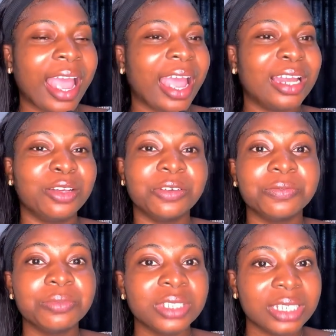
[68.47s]
I
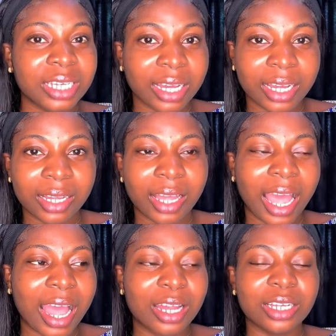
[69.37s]
love media
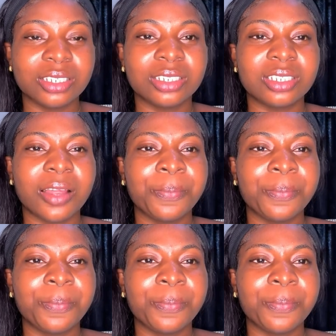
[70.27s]
and